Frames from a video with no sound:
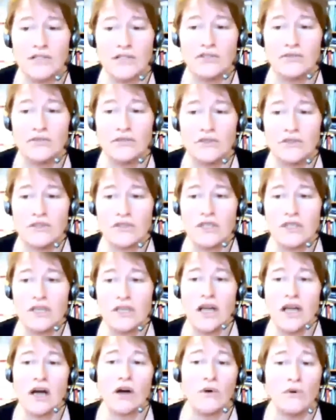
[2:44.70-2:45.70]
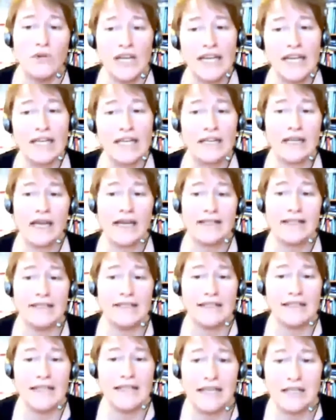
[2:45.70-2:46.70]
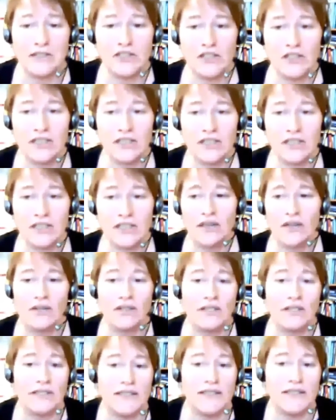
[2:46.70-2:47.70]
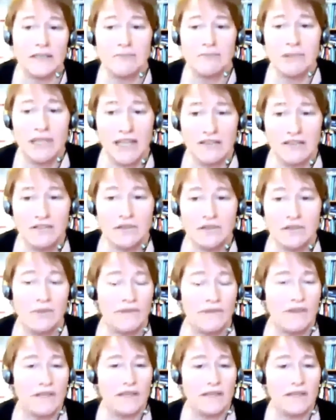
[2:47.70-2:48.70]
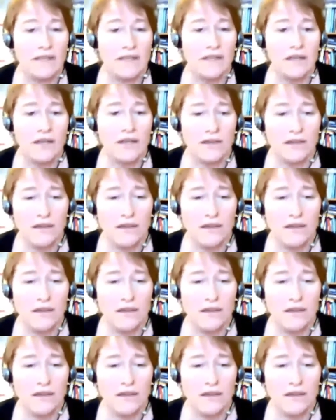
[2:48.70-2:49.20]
students owning and engaging on a deeper level with their